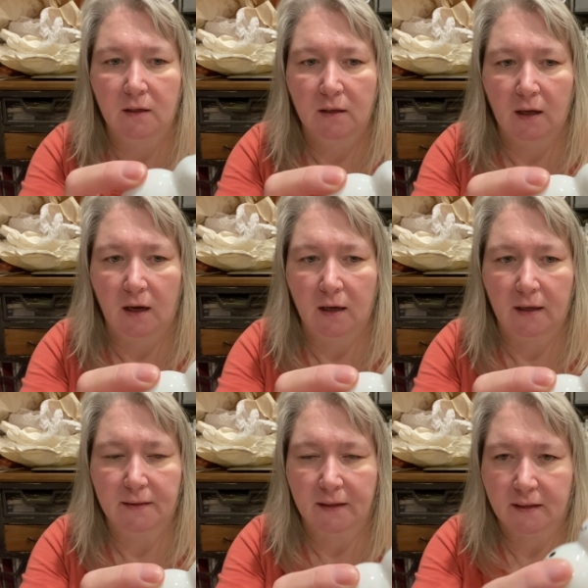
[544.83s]
Uh, I
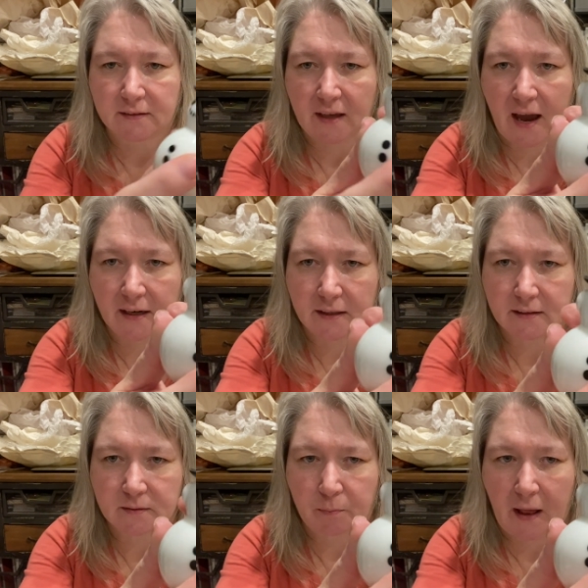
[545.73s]
think his hat
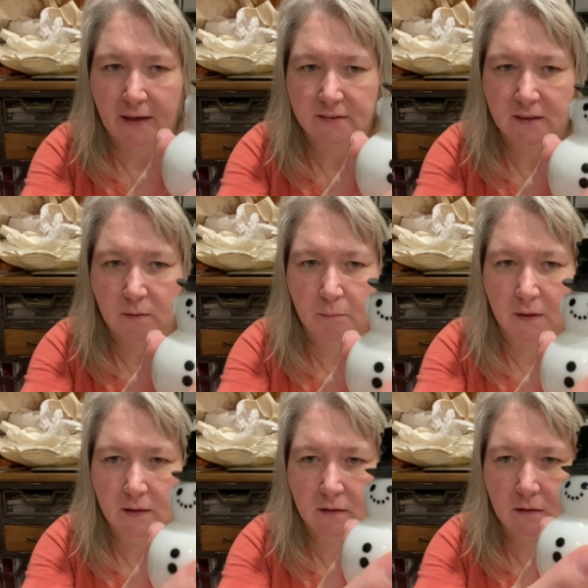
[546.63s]
is plastic,
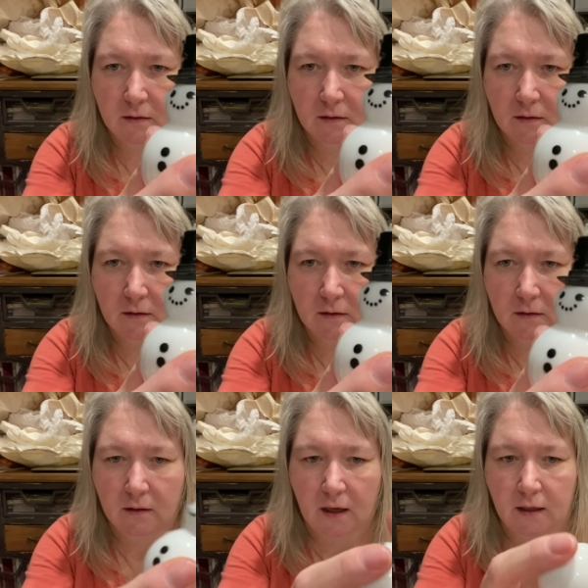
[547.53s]
but
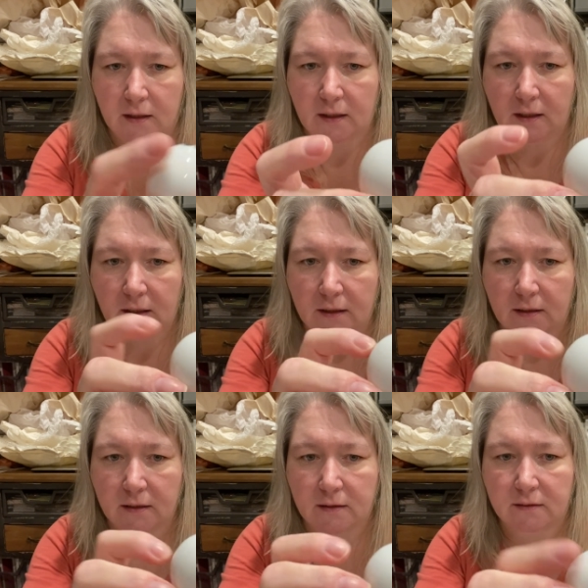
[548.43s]
he
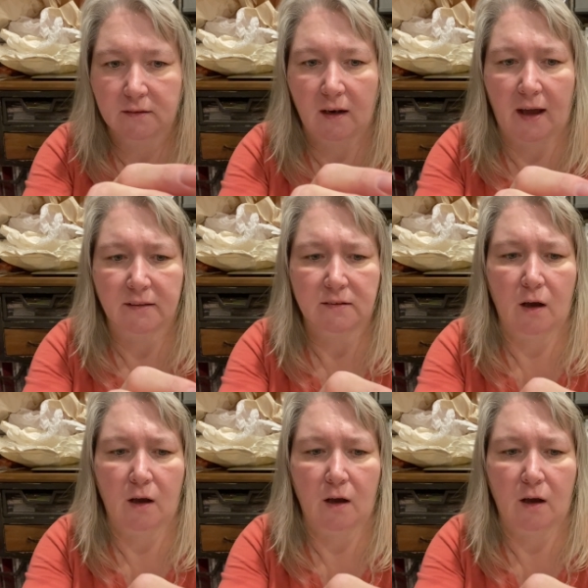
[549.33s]
is Glass.